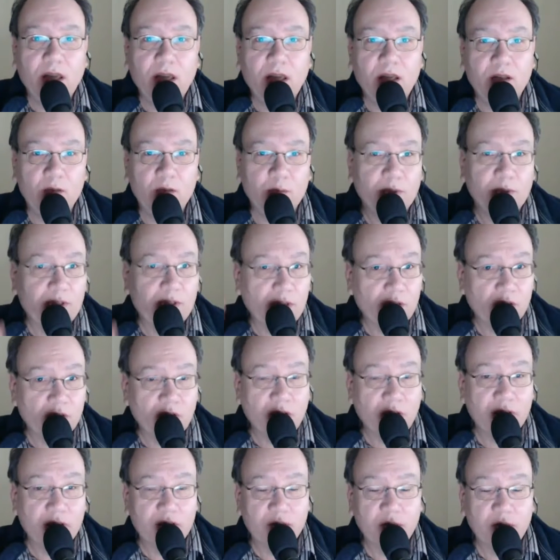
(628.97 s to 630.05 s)
your potential
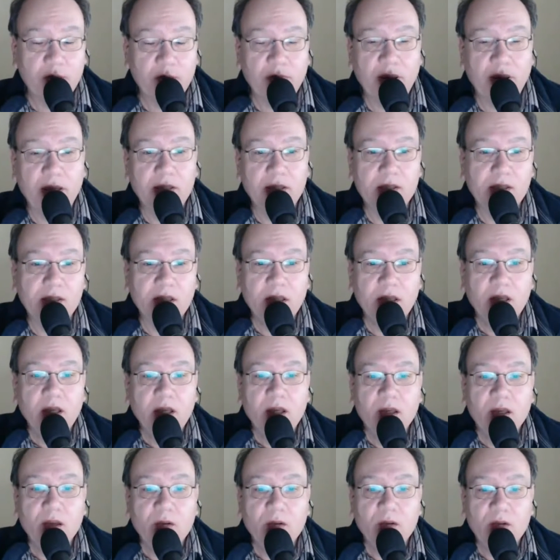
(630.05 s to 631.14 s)
customer base.
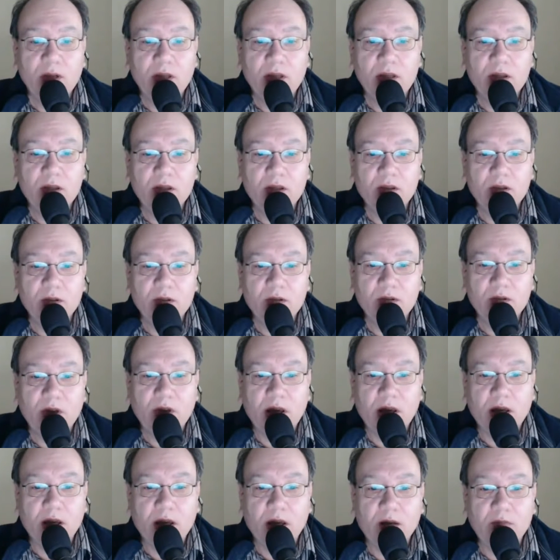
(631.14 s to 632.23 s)
You need
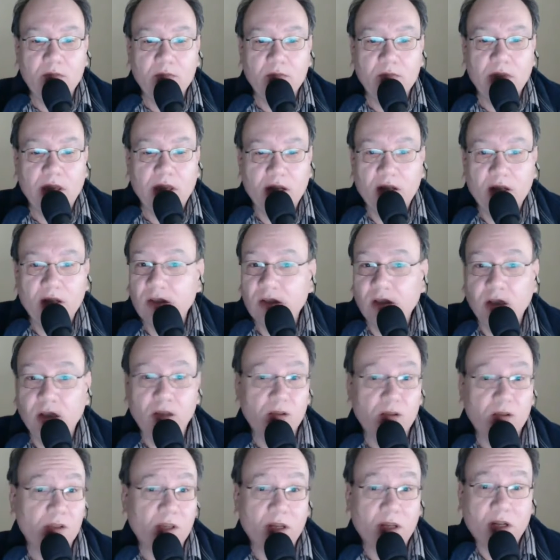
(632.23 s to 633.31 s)
to get into
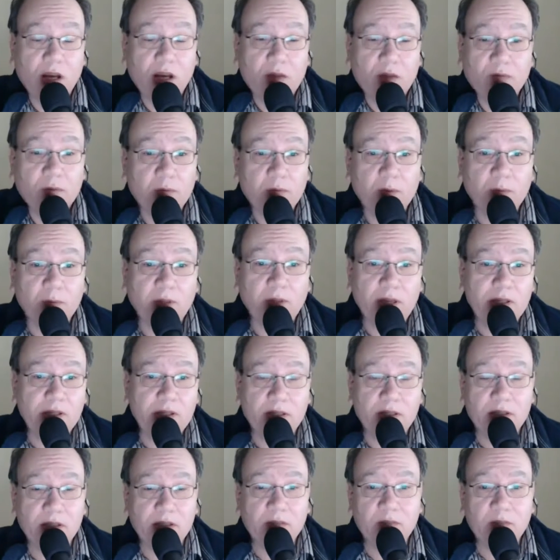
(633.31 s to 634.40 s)
those uncomfortable
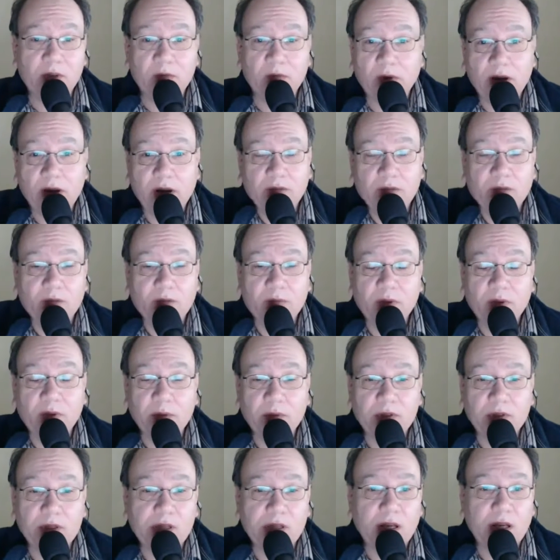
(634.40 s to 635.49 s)
places and be ready for
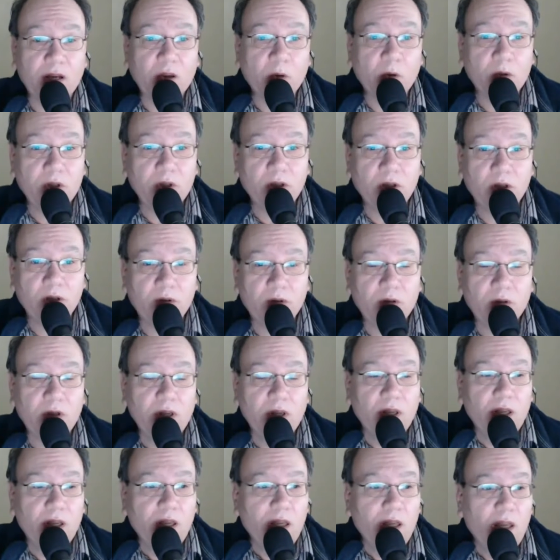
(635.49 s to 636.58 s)
people to say no to you.
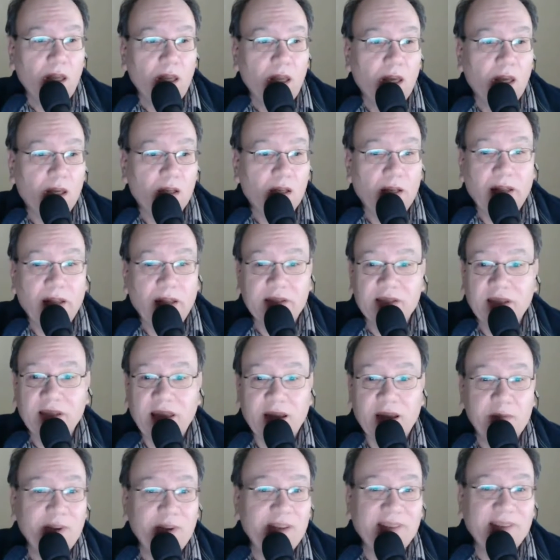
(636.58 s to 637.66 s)
Nancy,
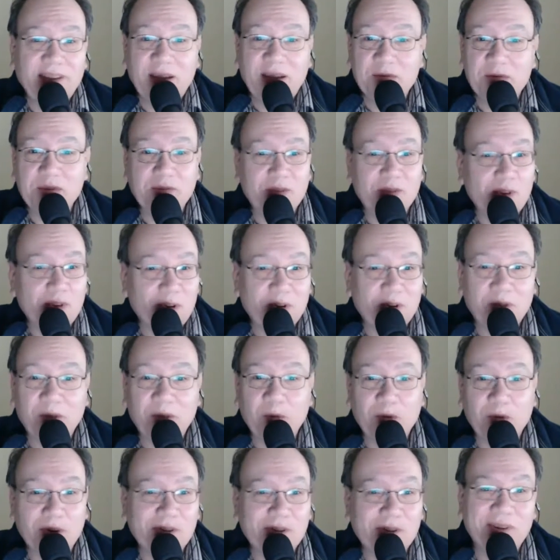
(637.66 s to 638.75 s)
how many times have you heard the
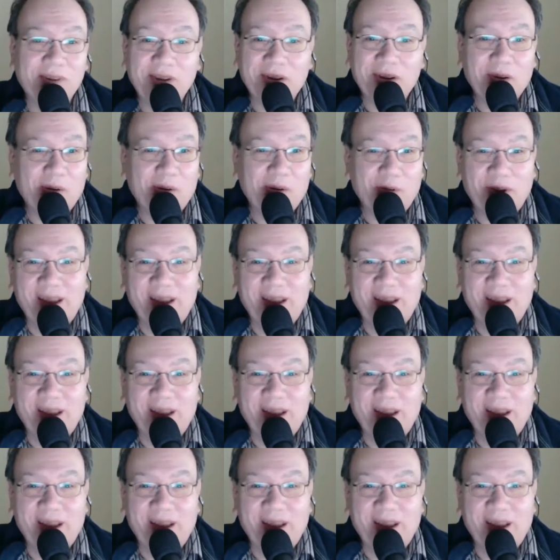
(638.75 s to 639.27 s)
word no?